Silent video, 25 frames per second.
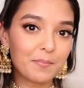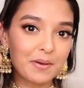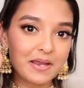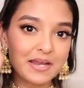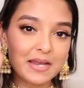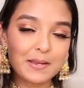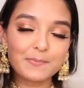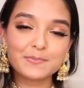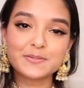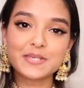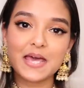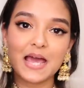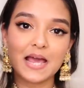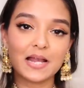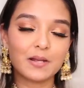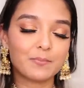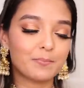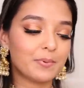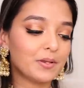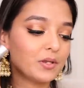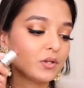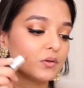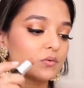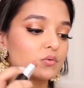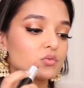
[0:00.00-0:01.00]
my lips, I'll
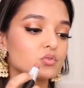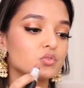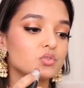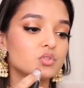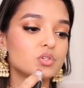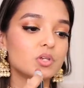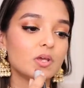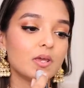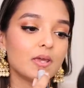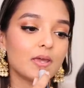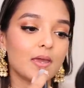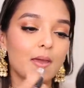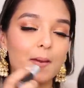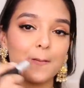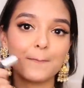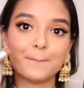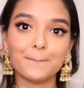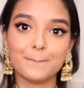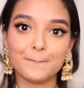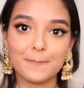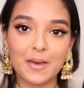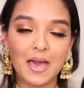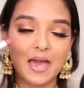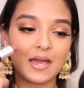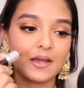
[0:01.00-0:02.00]
be using
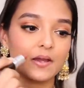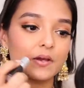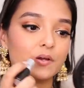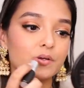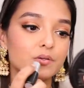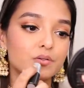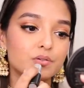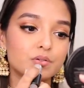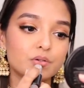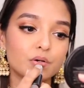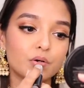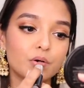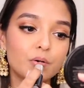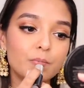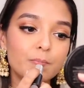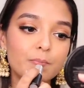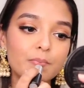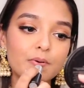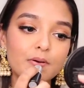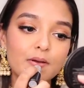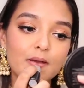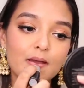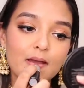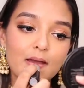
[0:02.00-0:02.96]
MAC Taupe.